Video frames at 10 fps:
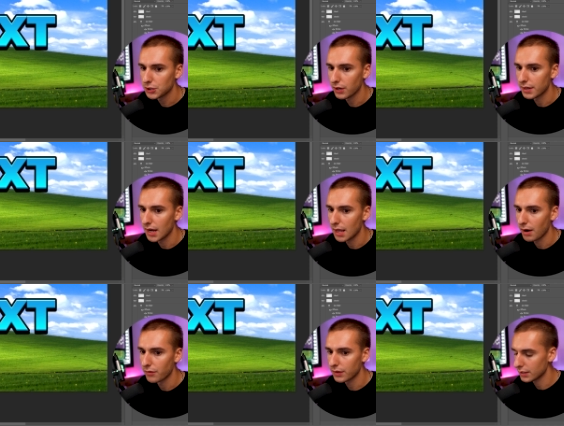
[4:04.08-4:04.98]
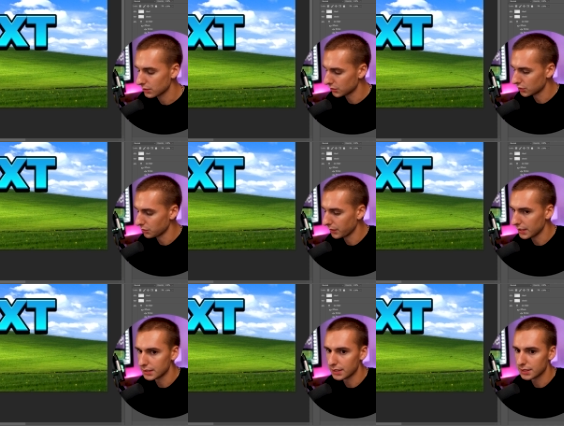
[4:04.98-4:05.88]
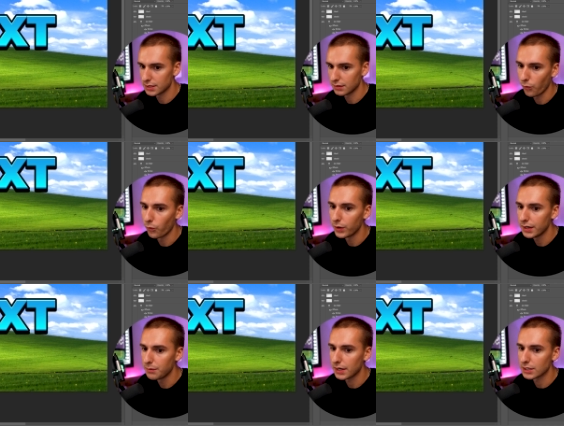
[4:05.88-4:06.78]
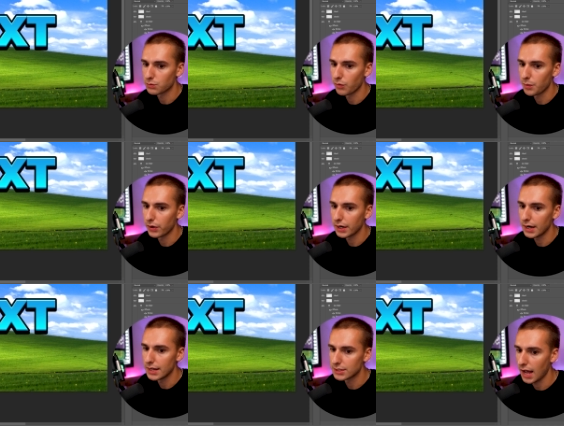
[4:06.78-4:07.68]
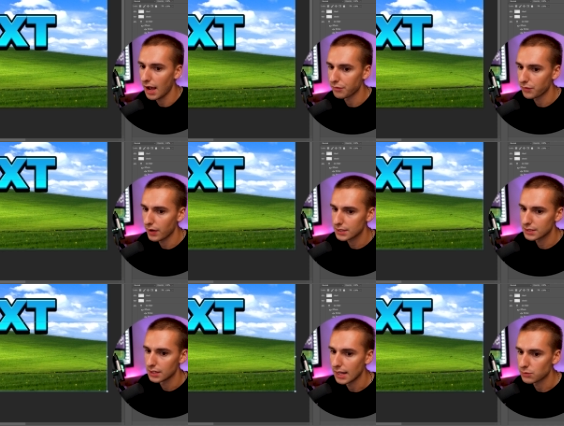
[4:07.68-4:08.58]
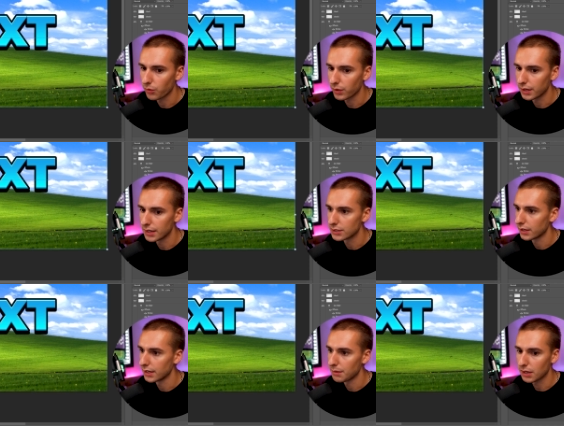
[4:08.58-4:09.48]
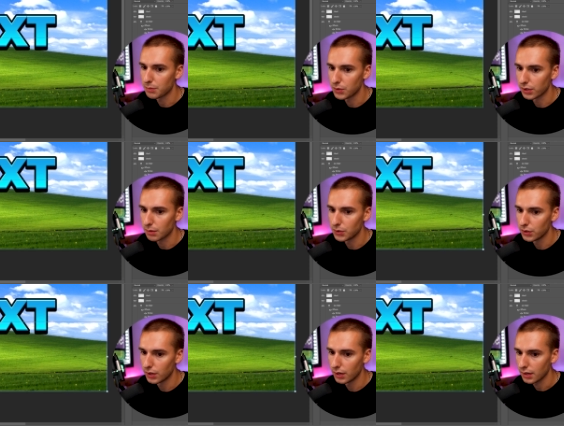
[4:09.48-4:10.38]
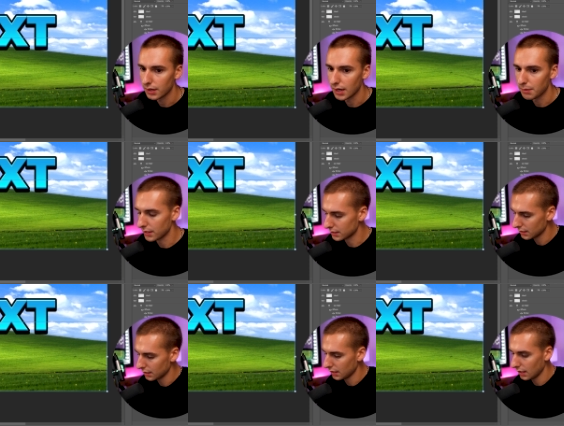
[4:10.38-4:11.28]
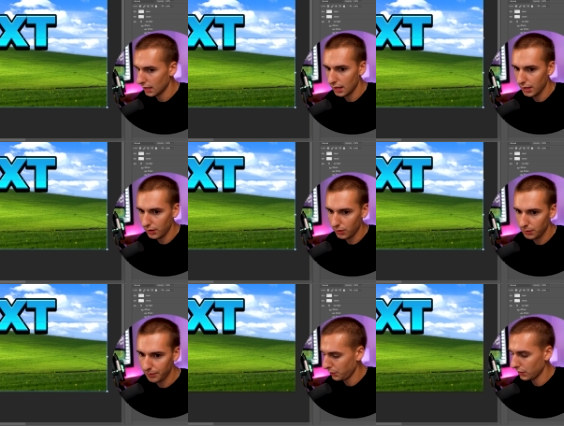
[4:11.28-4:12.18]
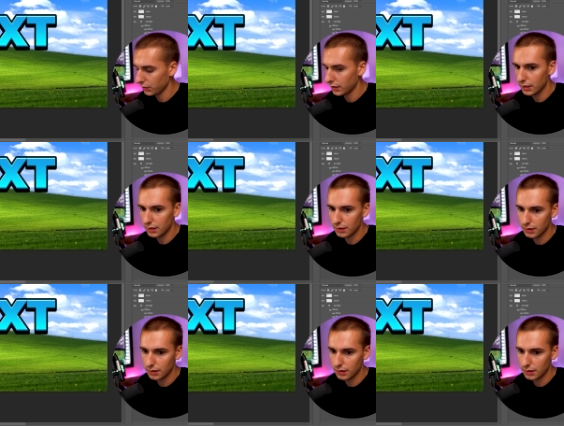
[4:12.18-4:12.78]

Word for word: sure to name everything so it's super easy to read because when we bring it into After Effects, that's what we're gonna need. So I named the computer computer, can name this hill, building,